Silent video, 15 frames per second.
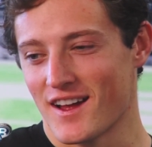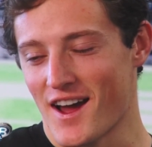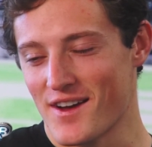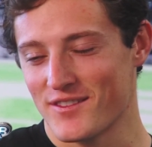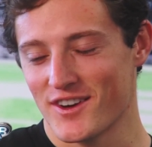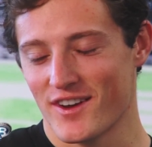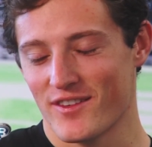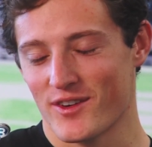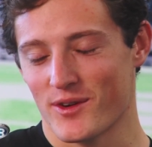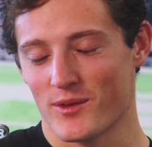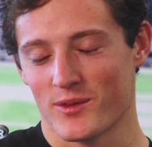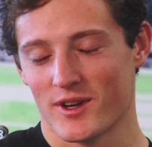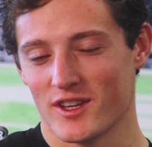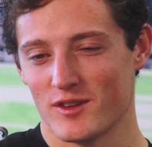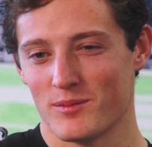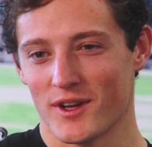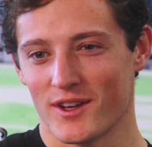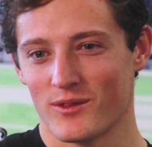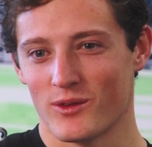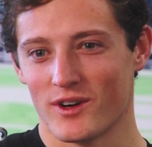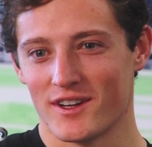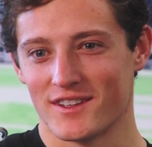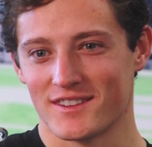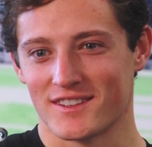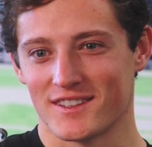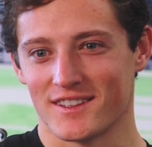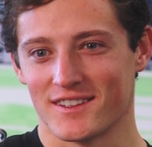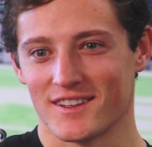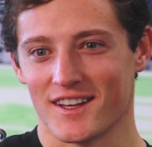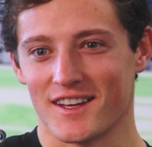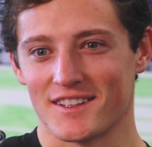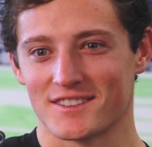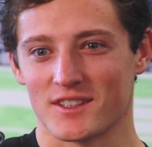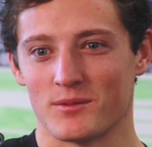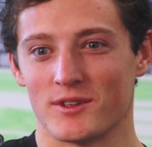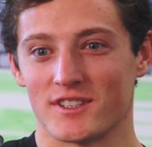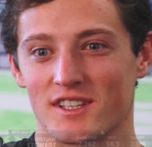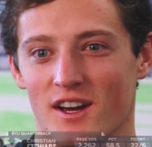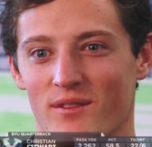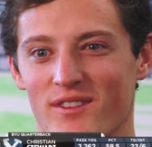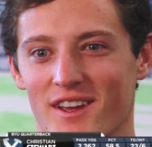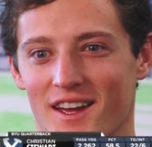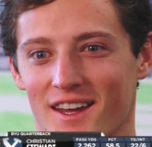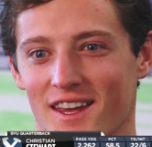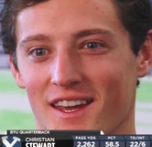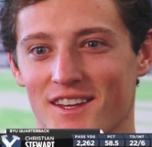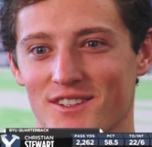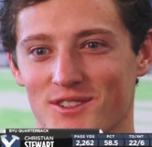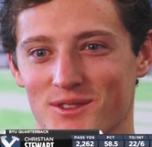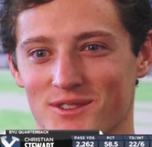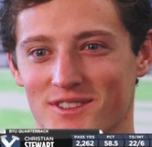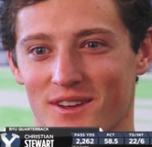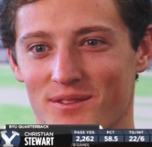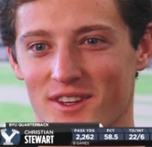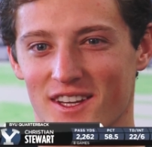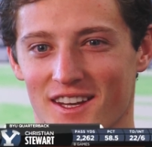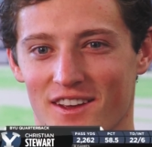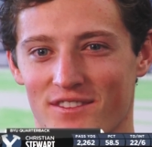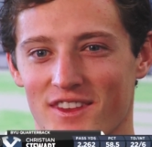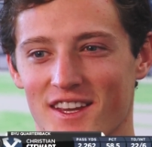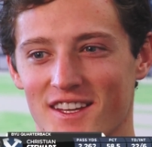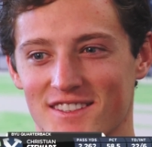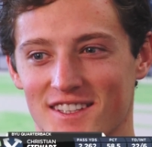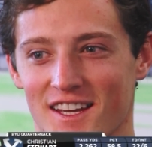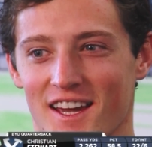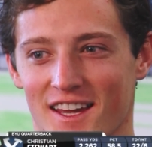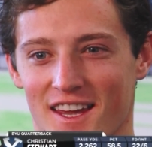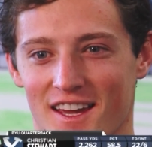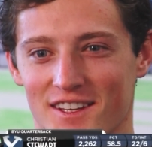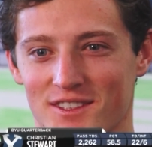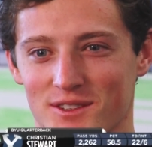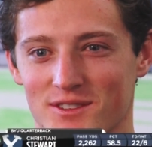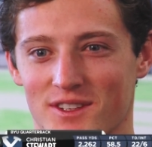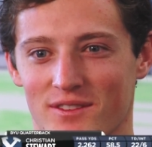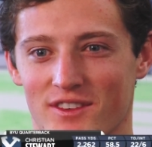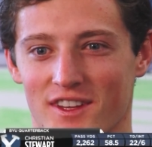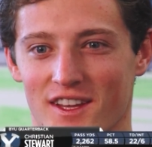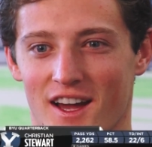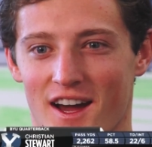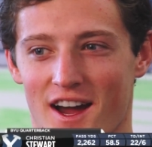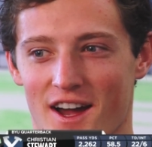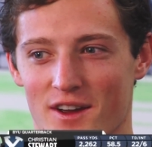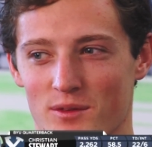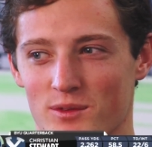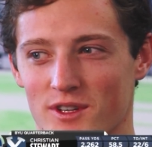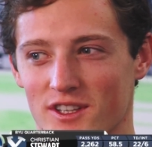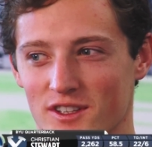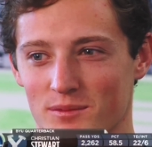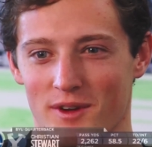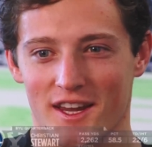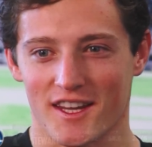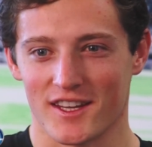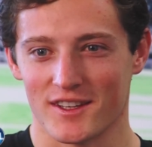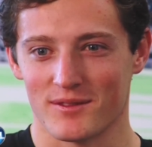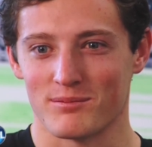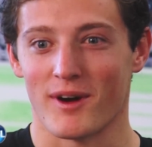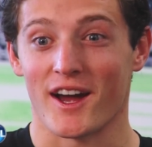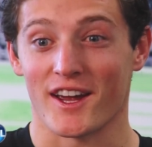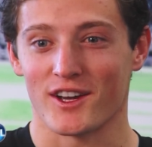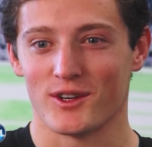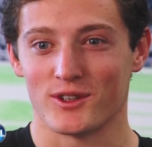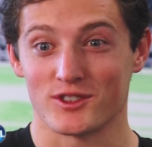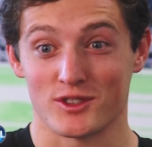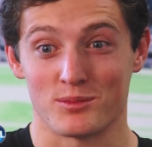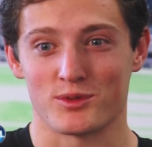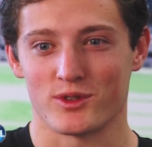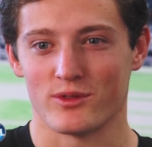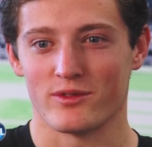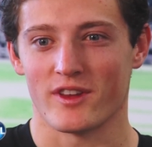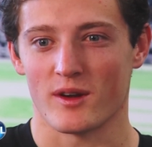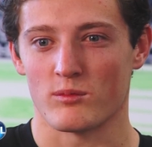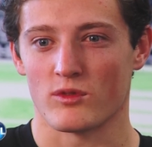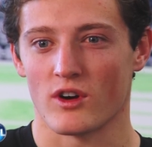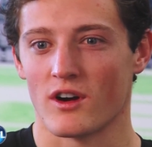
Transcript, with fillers: I've never really been one to let someone tell me I can't do something. If they say I can't do something, I really make it my goal to prove them